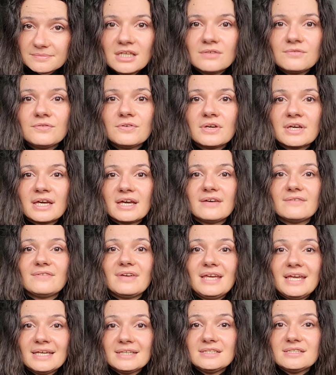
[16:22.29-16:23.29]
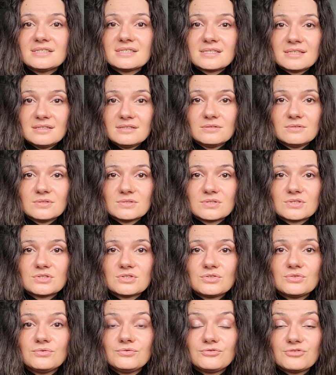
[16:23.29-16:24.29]
If you have any skills
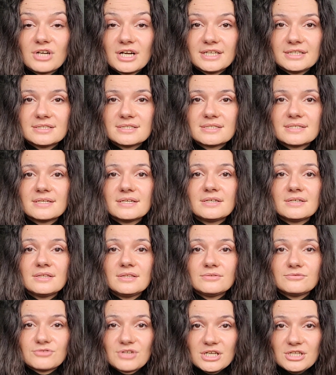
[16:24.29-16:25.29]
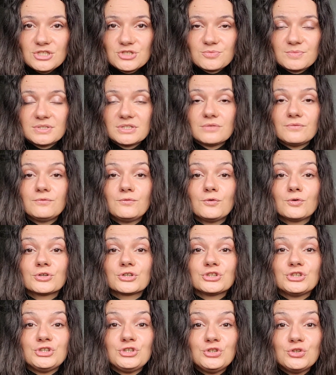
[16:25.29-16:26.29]
to write an arrangement for
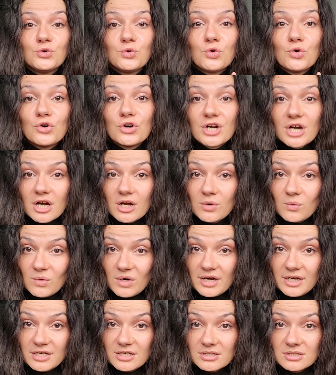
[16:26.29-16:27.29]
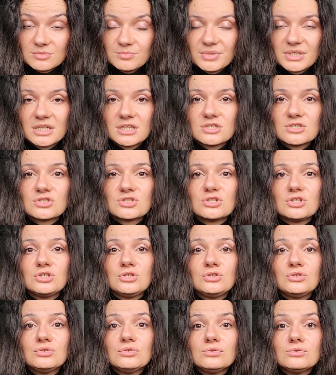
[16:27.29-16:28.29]
your choir because
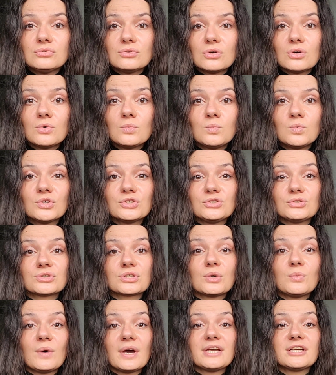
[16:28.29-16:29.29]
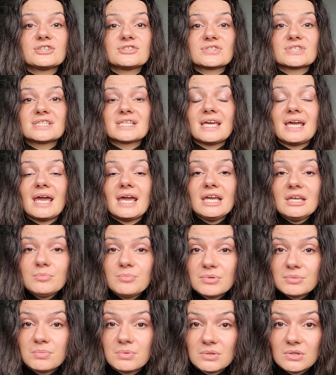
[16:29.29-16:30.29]
you know what your choir is
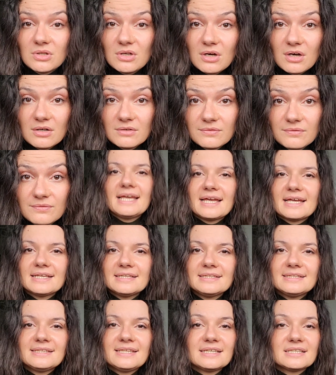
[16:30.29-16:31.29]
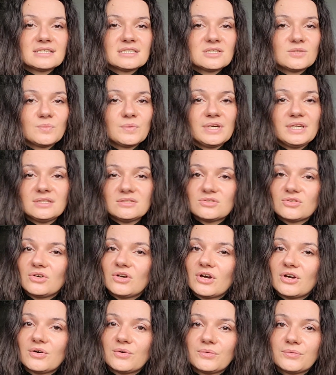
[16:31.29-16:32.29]
capable of, then that's the way to
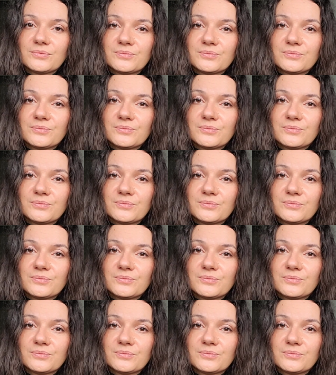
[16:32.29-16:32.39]
go.